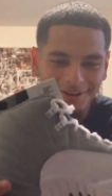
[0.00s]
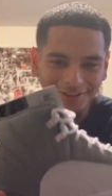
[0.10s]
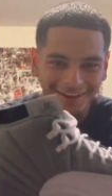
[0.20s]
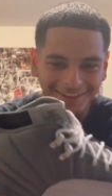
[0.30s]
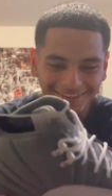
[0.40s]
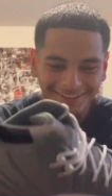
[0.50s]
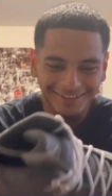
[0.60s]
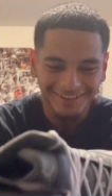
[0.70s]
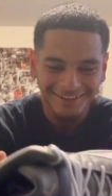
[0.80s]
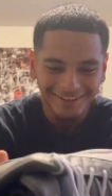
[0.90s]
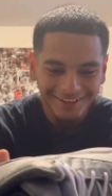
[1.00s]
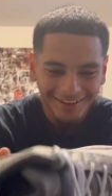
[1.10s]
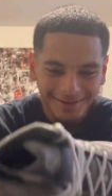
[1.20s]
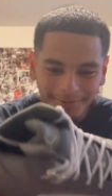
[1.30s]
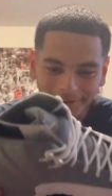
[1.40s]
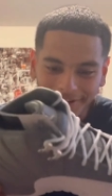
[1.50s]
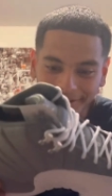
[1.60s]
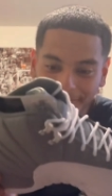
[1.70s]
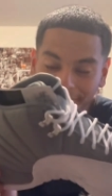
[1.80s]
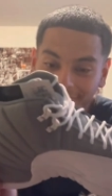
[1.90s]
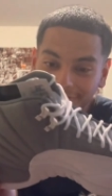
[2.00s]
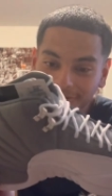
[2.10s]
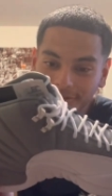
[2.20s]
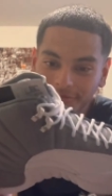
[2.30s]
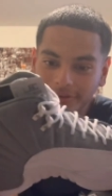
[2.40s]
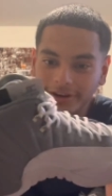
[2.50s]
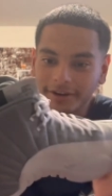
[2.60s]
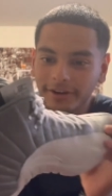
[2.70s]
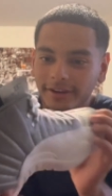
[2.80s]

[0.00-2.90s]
oh, yeah, so, uh, but nah, bro, this shoe is fire.